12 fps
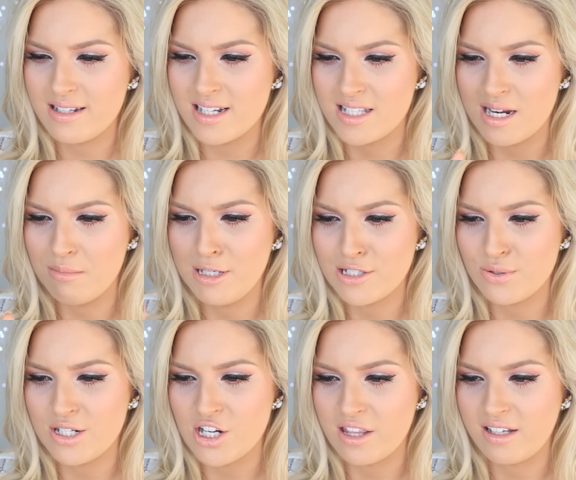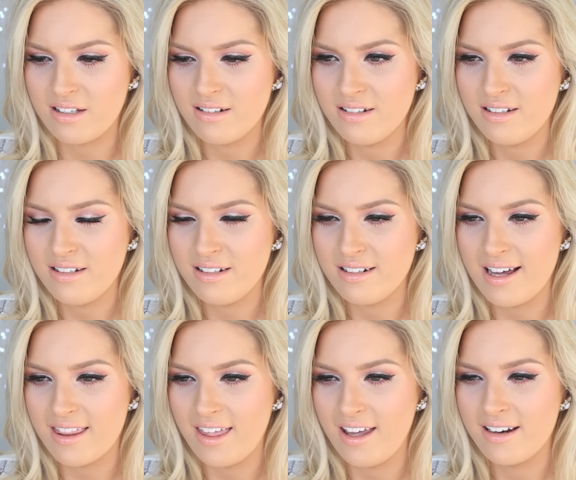the same next to each other
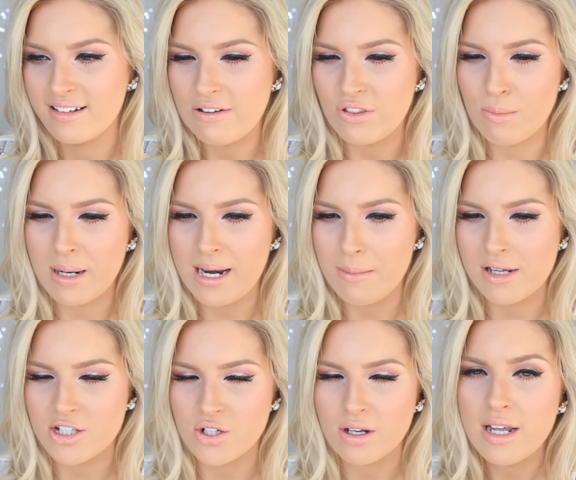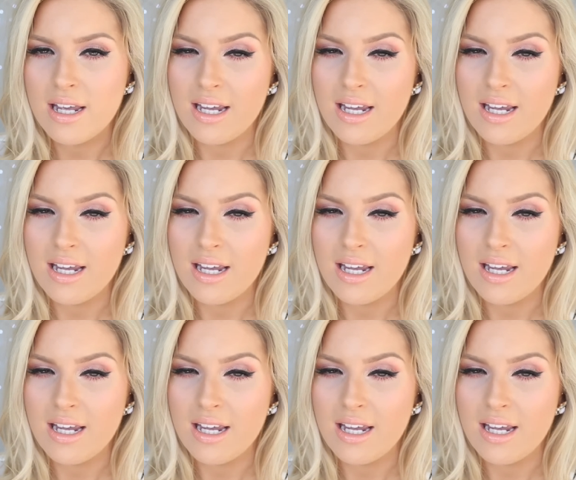like that, even though my name has two.